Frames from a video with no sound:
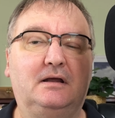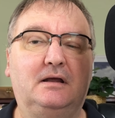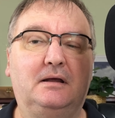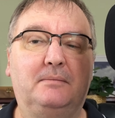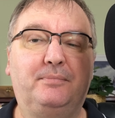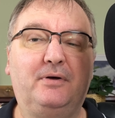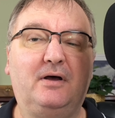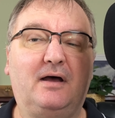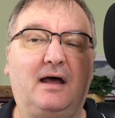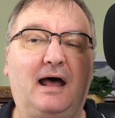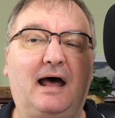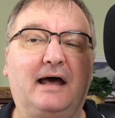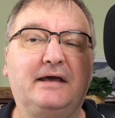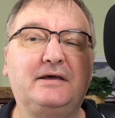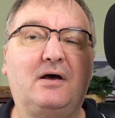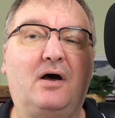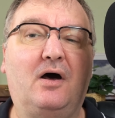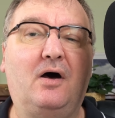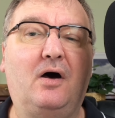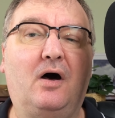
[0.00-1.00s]
But I
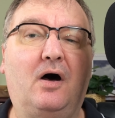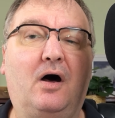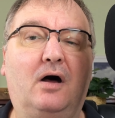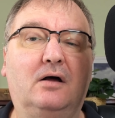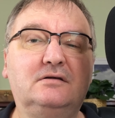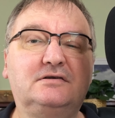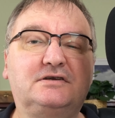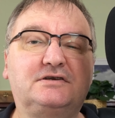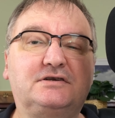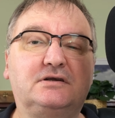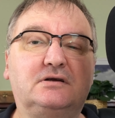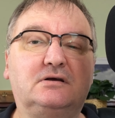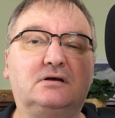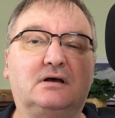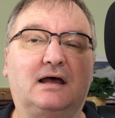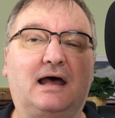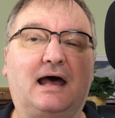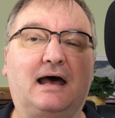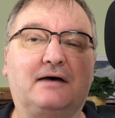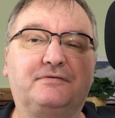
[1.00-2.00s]
also
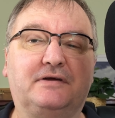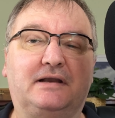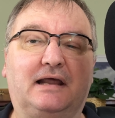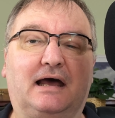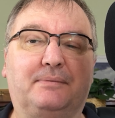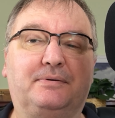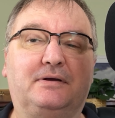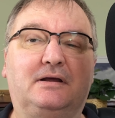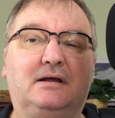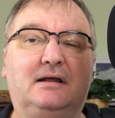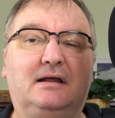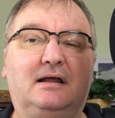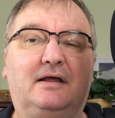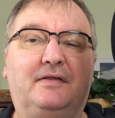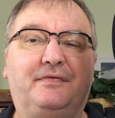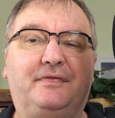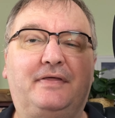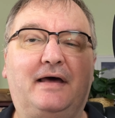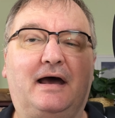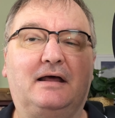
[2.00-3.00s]
have an app
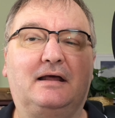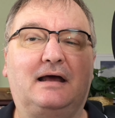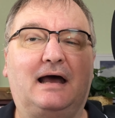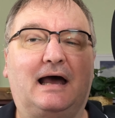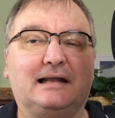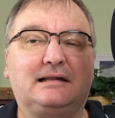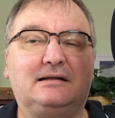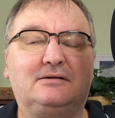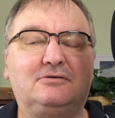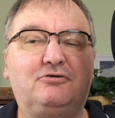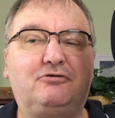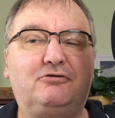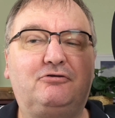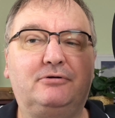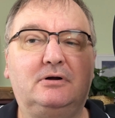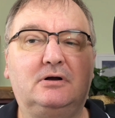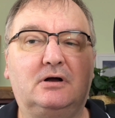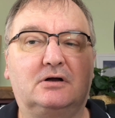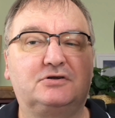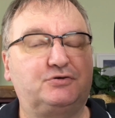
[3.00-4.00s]
that I can
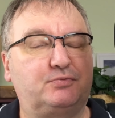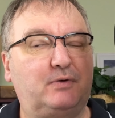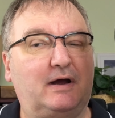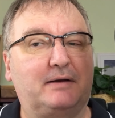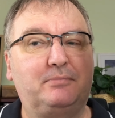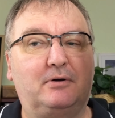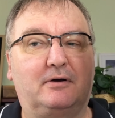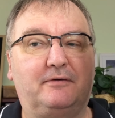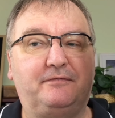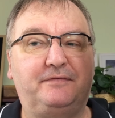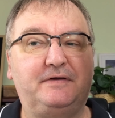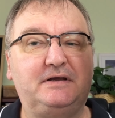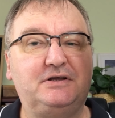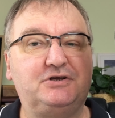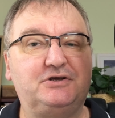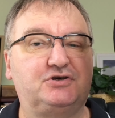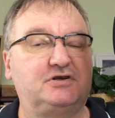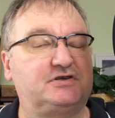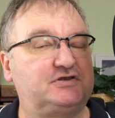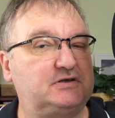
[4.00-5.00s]
grow to add more
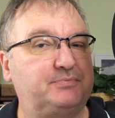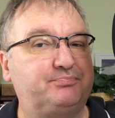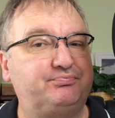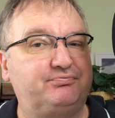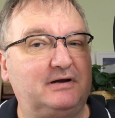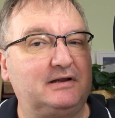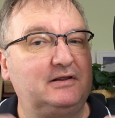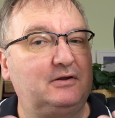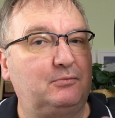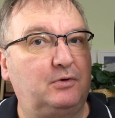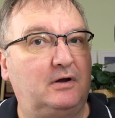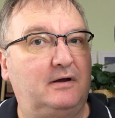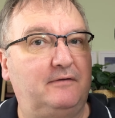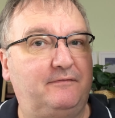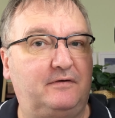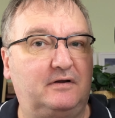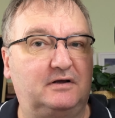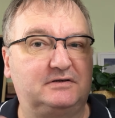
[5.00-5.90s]
features to bring the workflow